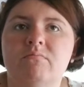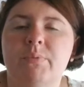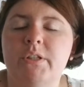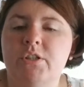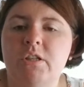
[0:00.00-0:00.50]

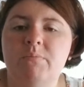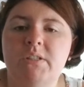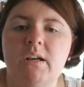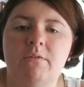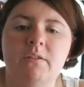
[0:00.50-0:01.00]
pretty cheap
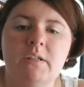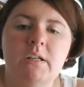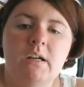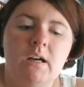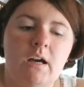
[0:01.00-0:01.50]
stuff
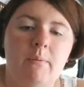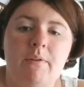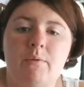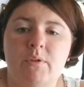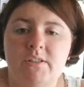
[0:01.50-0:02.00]

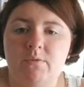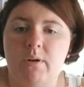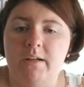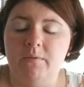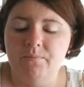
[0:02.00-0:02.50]
every once in a
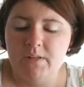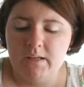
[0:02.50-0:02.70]
while.